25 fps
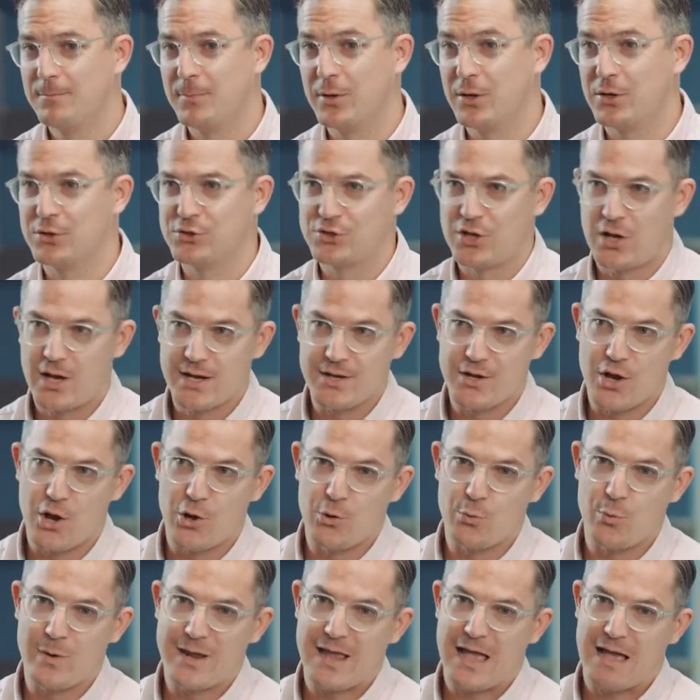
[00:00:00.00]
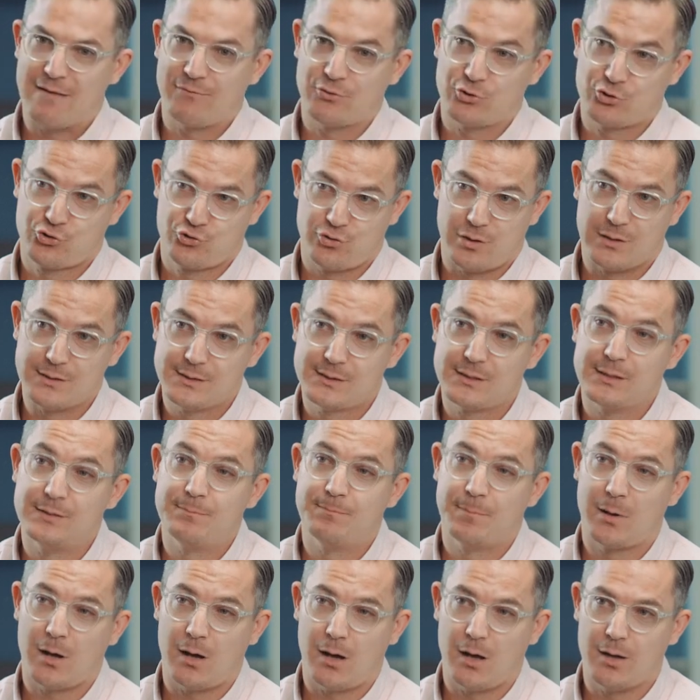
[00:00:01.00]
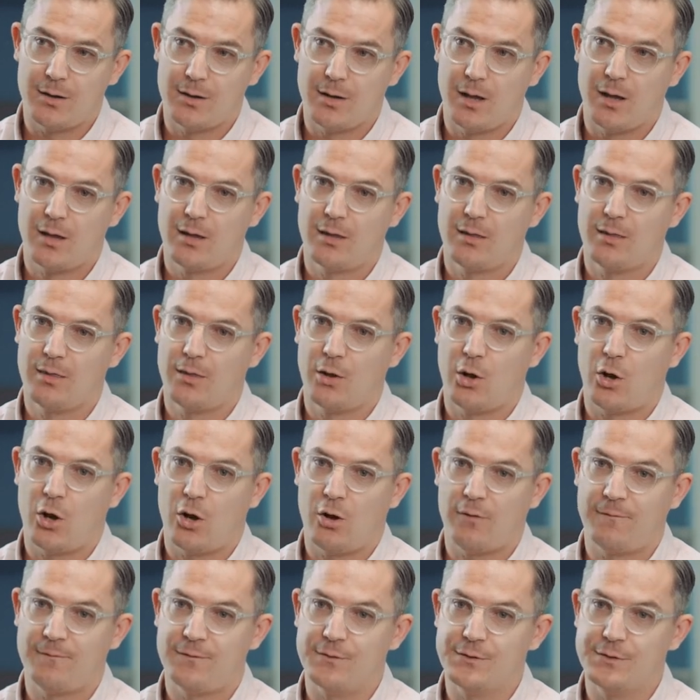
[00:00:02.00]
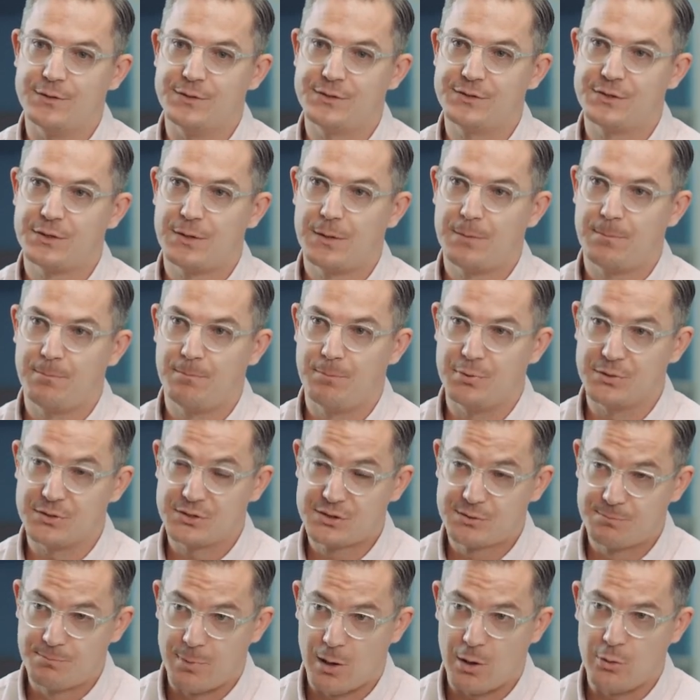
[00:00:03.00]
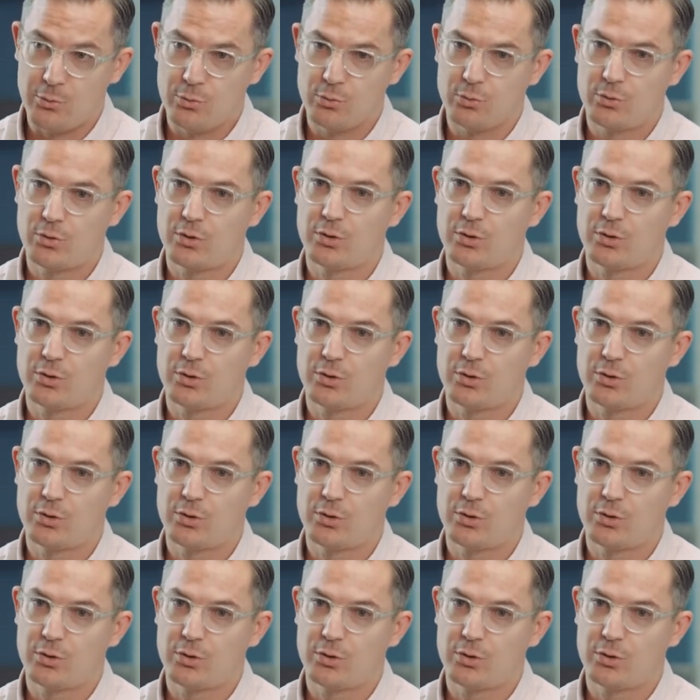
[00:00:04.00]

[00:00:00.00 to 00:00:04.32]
because I know we have a trusted partner that offers bespoke,